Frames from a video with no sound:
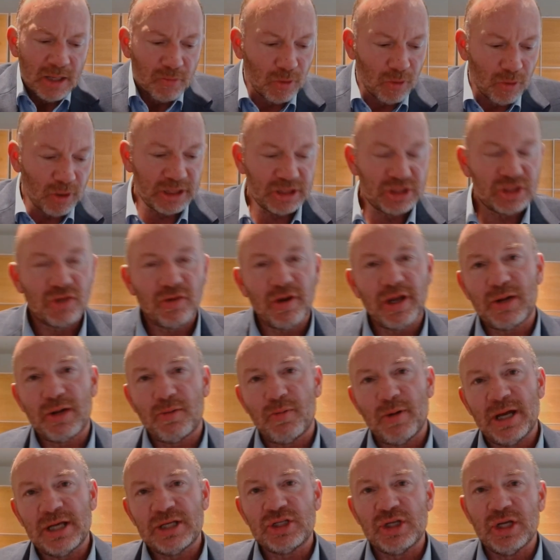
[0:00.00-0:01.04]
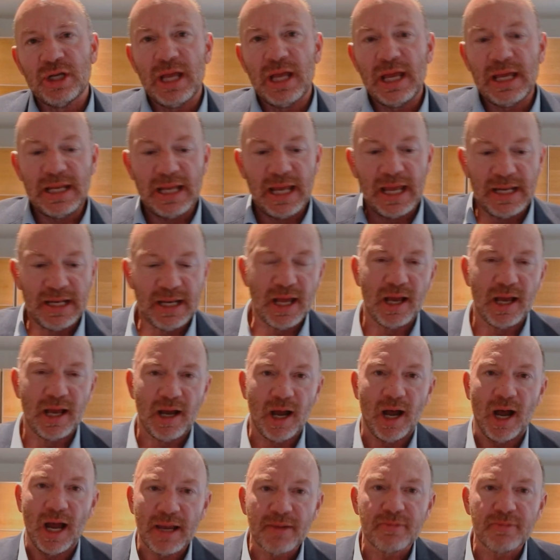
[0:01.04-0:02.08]
Well, it's a great question. And
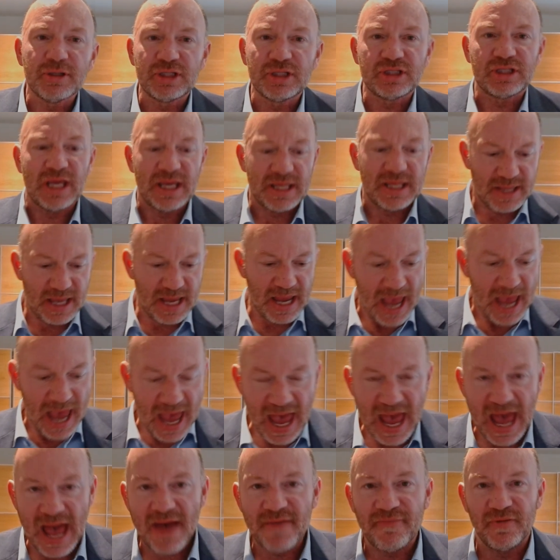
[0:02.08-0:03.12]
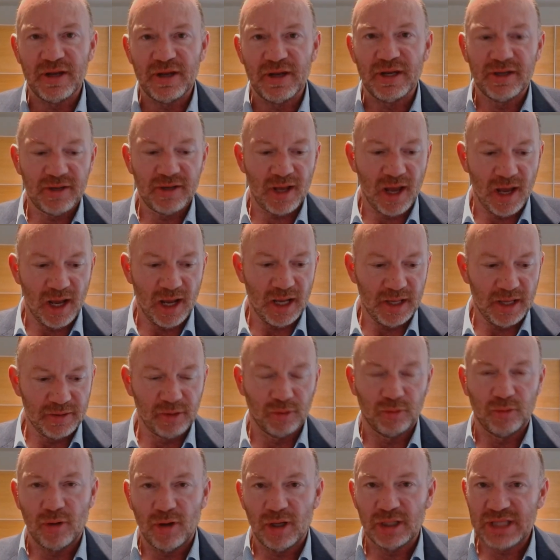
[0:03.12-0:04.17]
I would say they haven't.
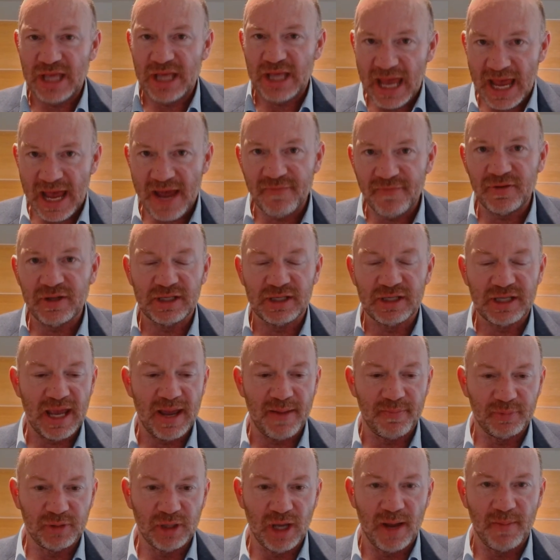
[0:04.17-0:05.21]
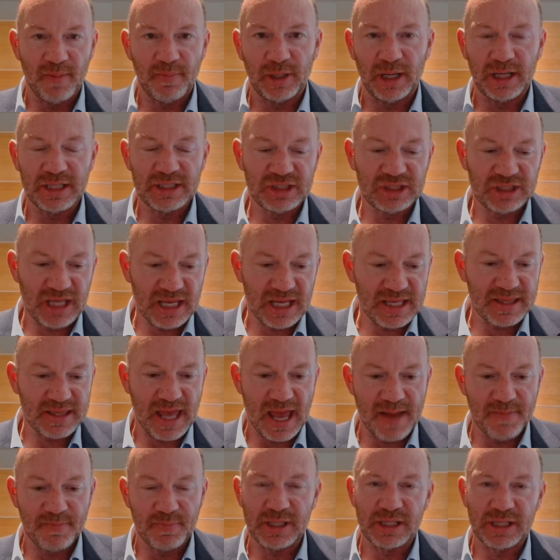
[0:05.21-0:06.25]
The laws haven't kept up. And I say
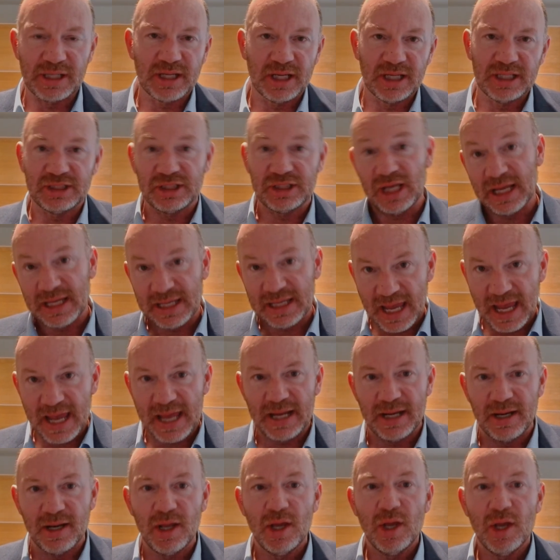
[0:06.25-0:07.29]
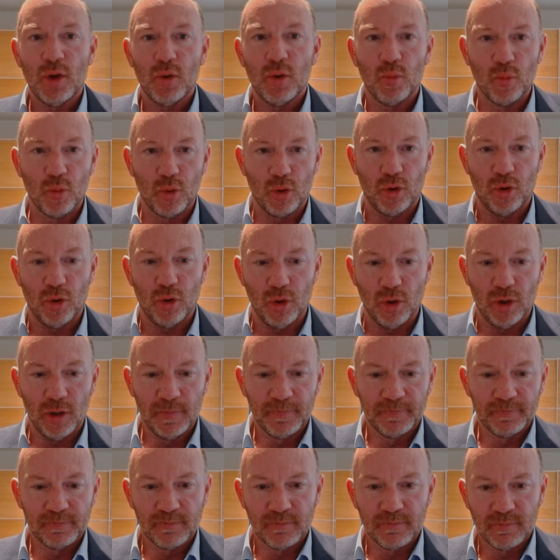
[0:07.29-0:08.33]
that because, again,
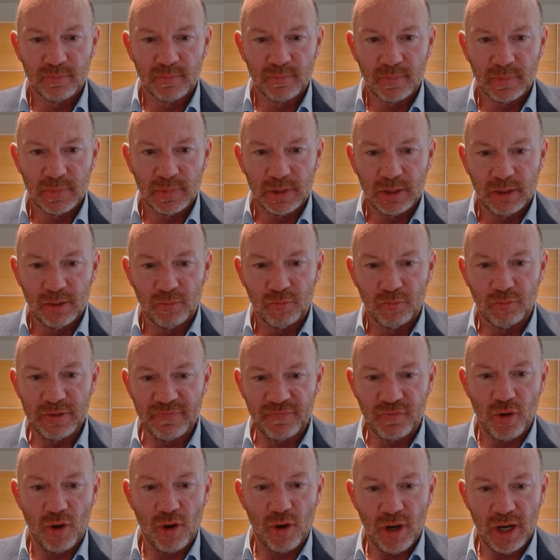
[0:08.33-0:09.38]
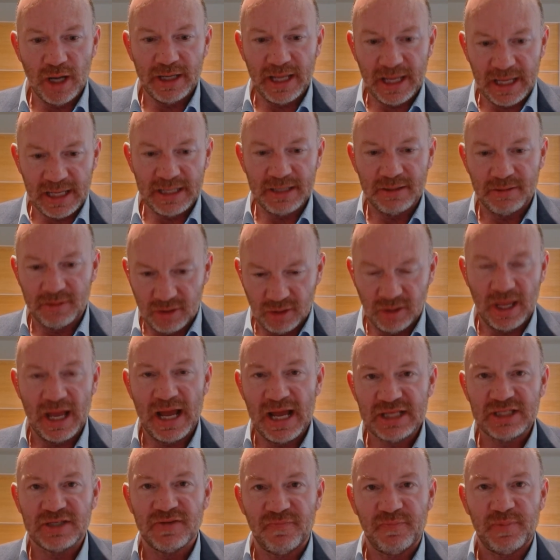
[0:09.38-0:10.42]
we've got a
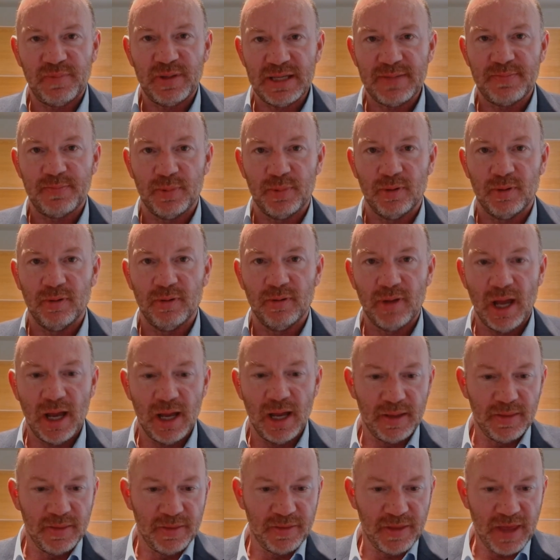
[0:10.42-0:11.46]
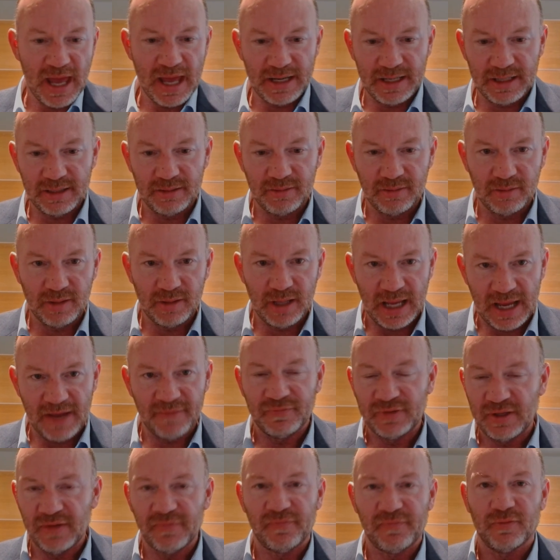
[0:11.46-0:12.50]
class of people that
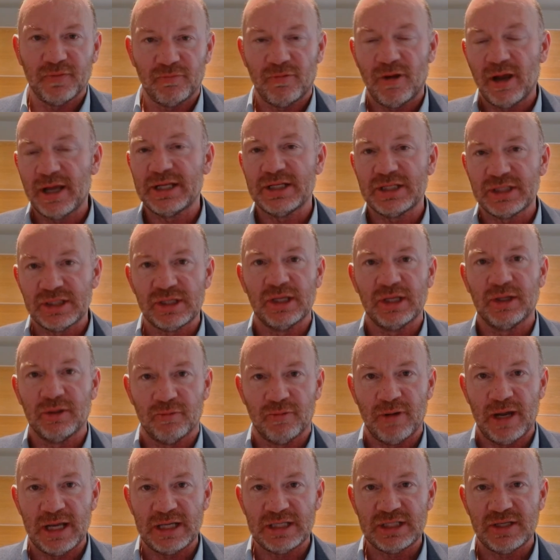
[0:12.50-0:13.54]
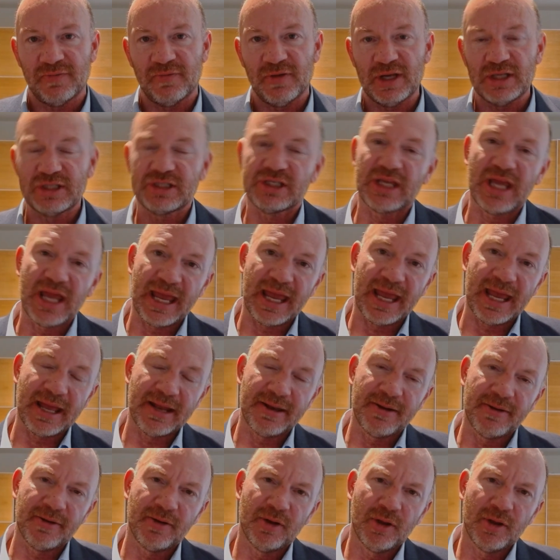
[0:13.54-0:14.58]
have different rights than the rest of us.
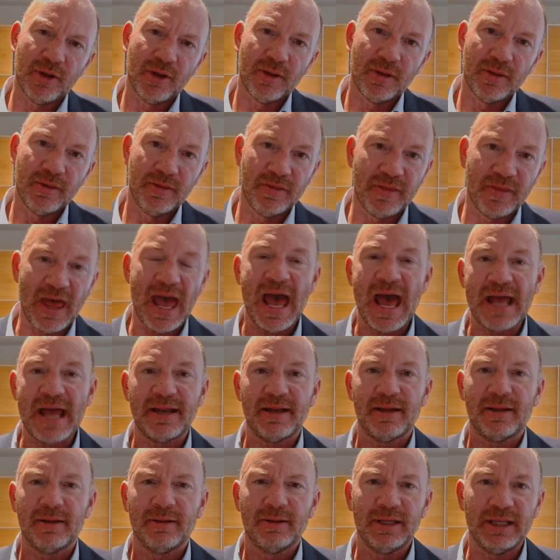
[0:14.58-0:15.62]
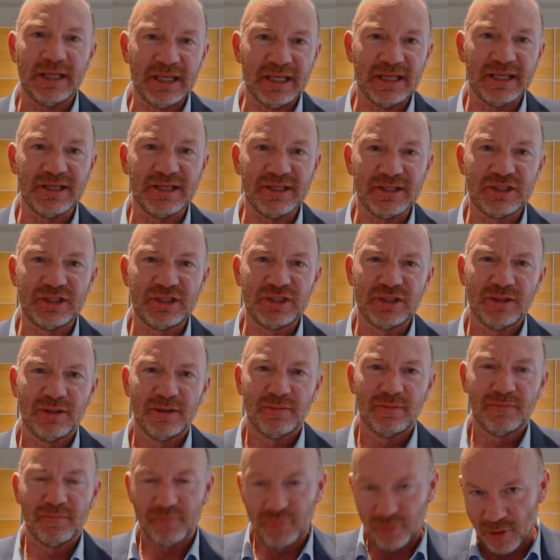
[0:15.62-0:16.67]
And that is
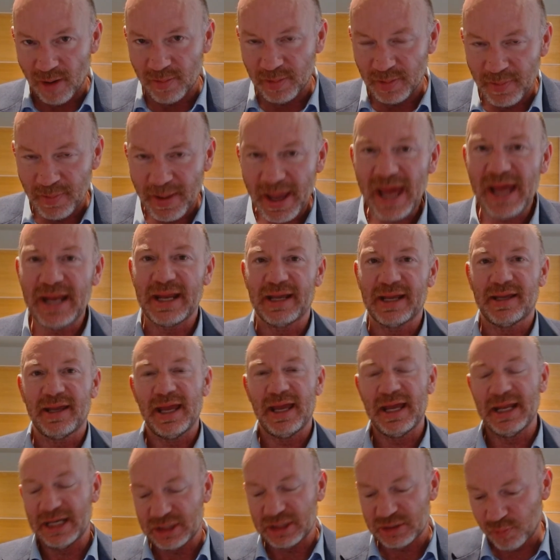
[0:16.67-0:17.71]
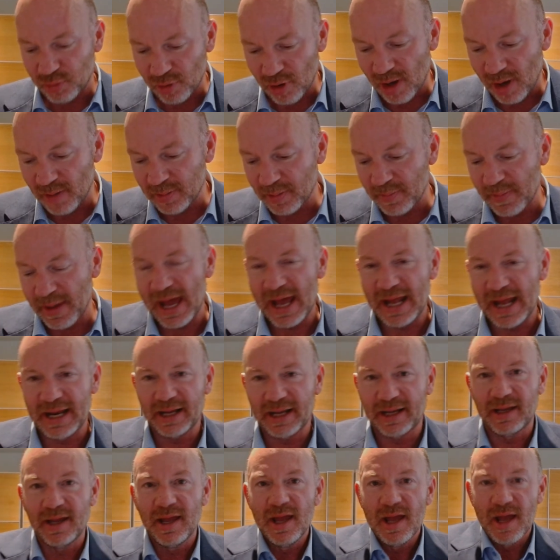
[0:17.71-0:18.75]
problematic. And it's
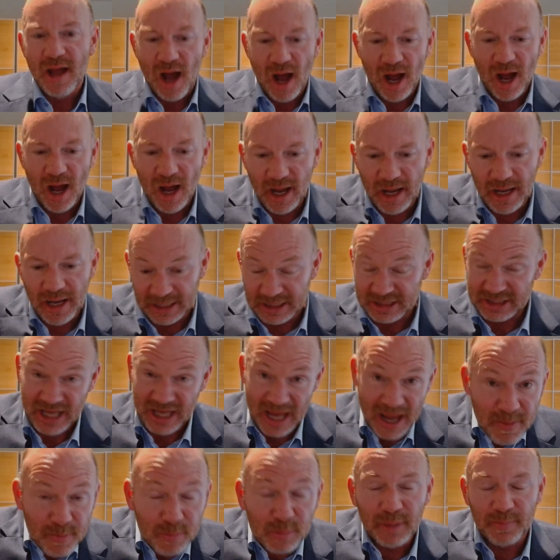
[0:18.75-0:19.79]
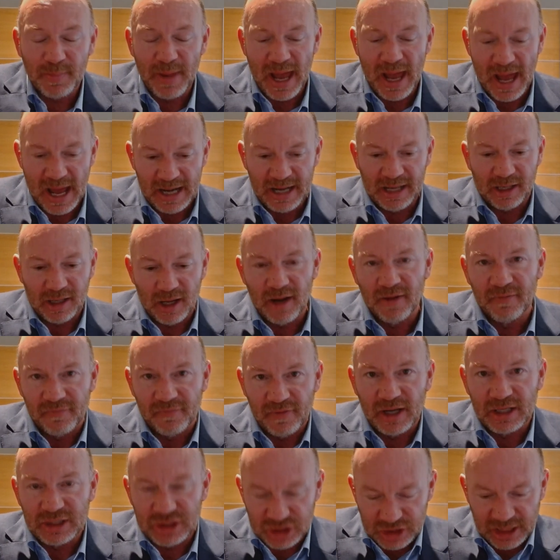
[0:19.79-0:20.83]
problematic and it's emblematic
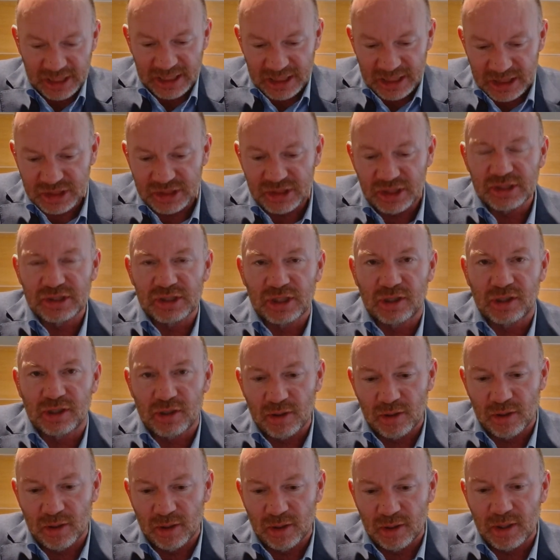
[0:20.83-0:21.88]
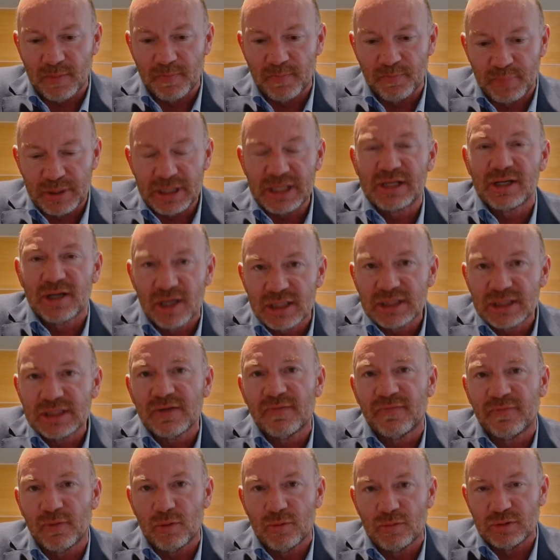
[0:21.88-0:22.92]
of a change that's occurred because
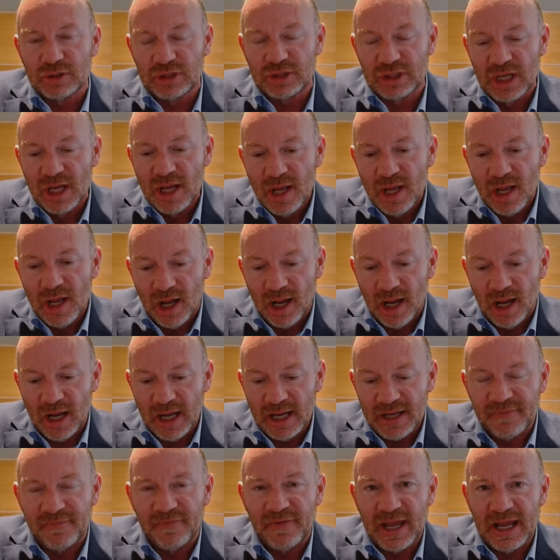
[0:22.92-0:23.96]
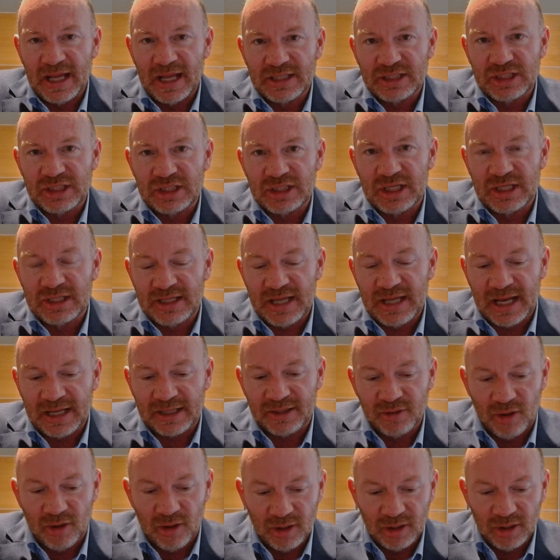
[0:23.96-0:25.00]
of those advances in
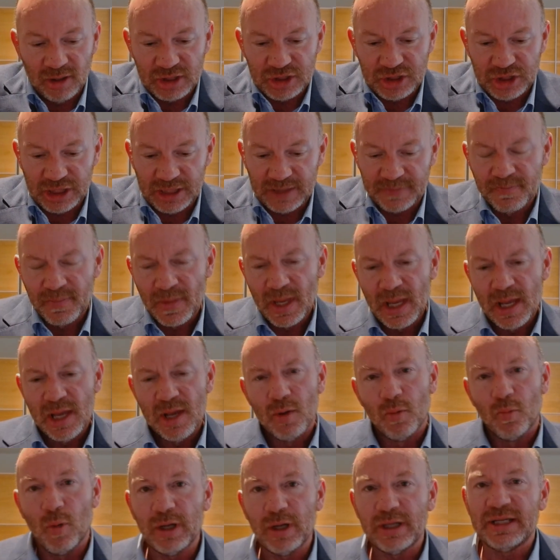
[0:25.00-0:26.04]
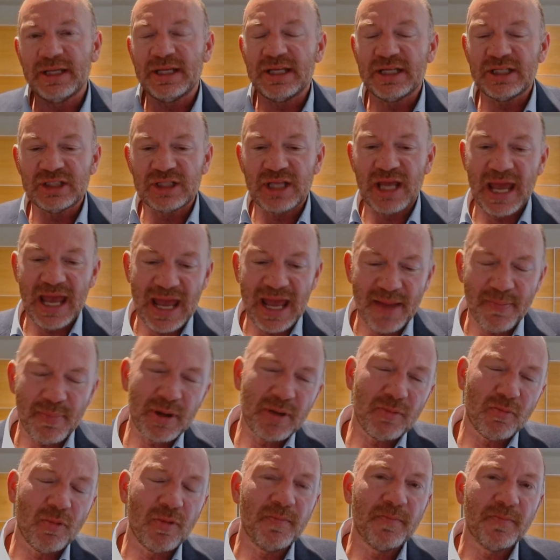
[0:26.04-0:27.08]
technology. What needs to
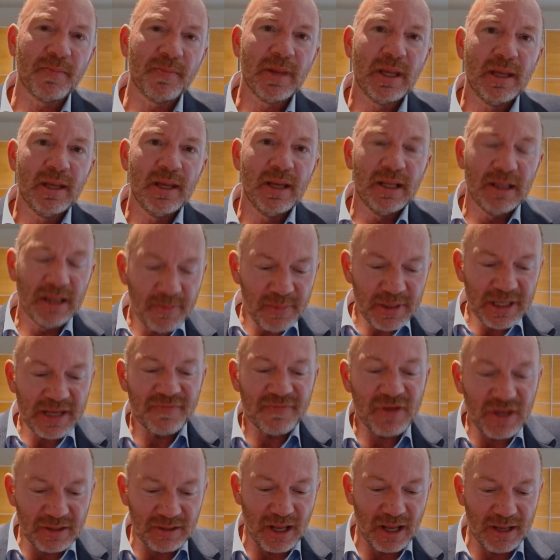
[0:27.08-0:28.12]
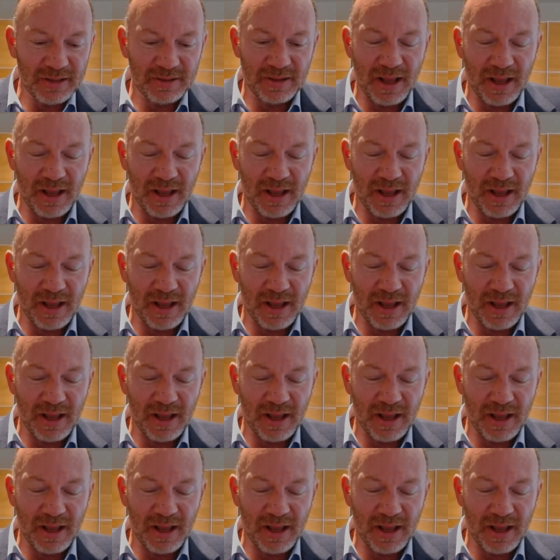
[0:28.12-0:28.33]
happen? Well, let me give you